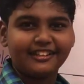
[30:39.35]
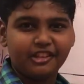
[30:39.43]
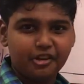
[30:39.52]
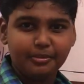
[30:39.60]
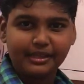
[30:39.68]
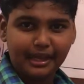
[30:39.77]
It
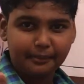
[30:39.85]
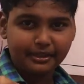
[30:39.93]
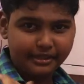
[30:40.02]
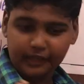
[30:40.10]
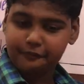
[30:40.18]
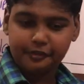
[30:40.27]
will be a
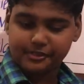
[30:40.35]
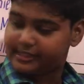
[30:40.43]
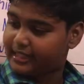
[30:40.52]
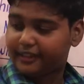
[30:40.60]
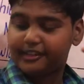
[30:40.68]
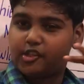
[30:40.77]
bit
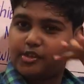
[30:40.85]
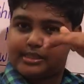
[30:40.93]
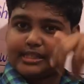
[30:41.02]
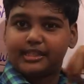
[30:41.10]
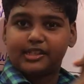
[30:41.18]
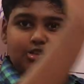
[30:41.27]
confusing, and the
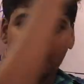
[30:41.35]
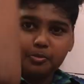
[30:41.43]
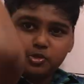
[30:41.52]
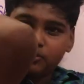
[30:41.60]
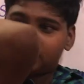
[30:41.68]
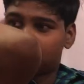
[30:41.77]
USA the slope
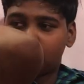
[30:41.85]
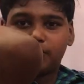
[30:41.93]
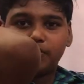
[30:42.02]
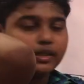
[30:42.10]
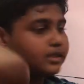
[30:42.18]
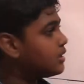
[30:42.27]
is towards
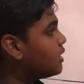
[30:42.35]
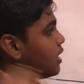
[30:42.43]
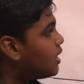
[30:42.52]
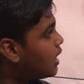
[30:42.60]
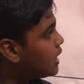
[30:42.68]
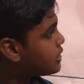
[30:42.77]
southwards.
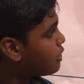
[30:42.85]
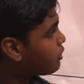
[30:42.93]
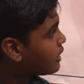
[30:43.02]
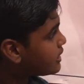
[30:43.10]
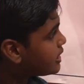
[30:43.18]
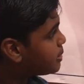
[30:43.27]
So,
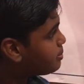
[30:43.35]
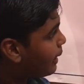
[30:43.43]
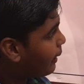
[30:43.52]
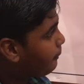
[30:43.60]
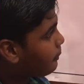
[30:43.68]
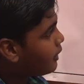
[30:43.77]
look at this
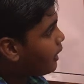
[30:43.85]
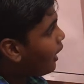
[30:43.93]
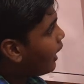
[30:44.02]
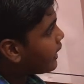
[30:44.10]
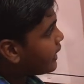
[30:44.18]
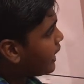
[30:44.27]
map.
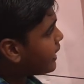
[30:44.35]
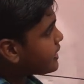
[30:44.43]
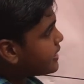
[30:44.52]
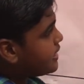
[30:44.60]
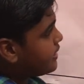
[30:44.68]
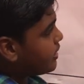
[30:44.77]

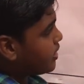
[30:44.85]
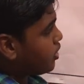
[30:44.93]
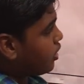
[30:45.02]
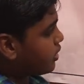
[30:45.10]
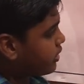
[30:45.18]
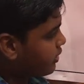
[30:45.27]
Canada's here,
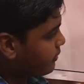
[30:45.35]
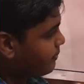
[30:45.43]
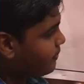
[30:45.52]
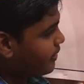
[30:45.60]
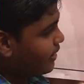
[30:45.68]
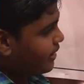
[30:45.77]
north.
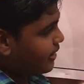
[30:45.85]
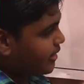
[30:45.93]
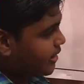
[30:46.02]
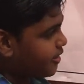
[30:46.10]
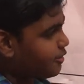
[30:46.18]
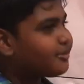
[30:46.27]

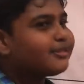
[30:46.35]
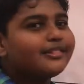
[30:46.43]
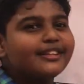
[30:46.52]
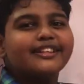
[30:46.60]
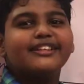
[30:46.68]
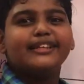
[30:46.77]
So,
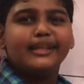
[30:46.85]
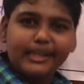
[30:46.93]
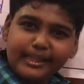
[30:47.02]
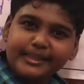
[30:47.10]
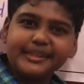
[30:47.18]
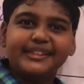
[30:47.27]

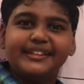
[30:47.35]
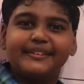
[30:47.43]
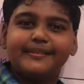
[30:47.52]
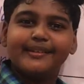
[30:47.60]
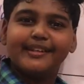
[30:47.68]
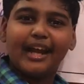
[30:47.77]
easy.
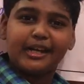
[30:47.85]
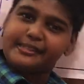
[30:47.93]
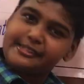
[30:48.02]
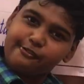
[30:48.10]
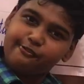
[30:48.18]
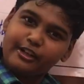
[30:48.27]

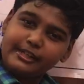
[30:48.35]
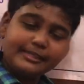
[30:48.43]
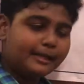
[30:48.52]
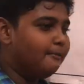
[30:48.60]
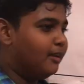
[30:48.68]
Understood, friends?